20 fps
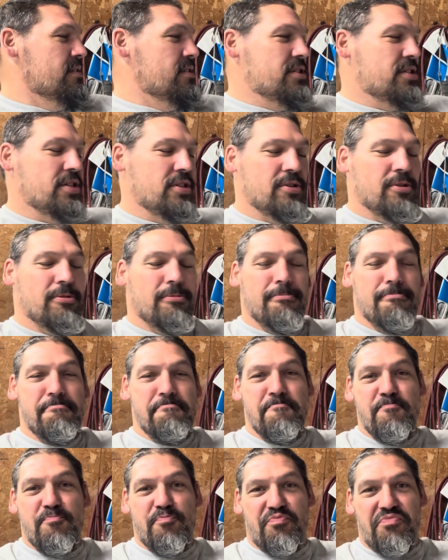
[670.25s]
So
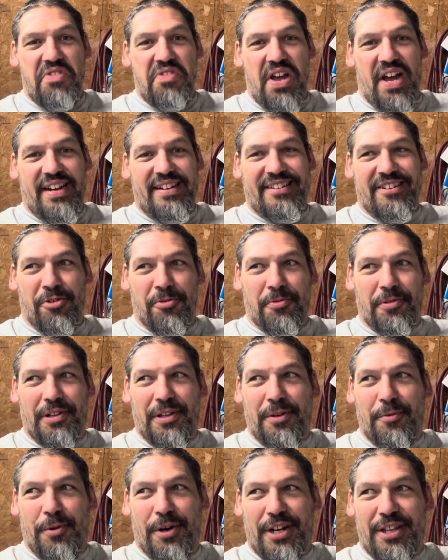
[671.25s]
I don't
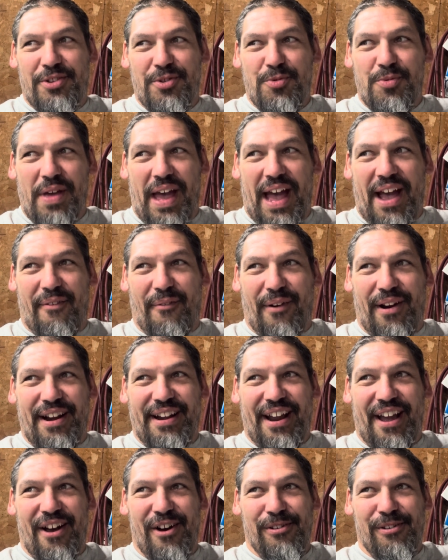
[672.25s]
really want to do that right
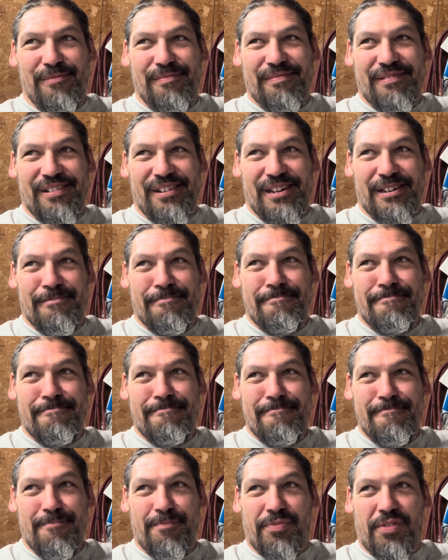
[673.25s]
now.
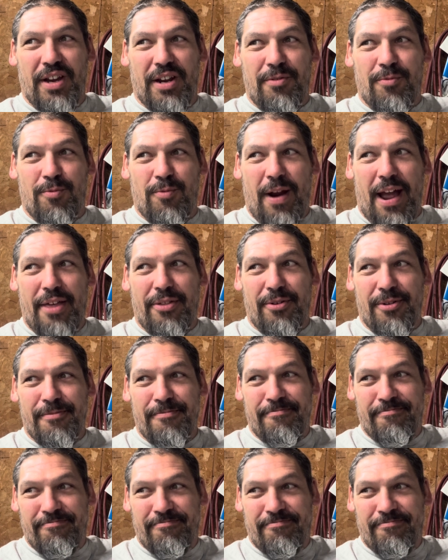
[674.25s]
I'd rather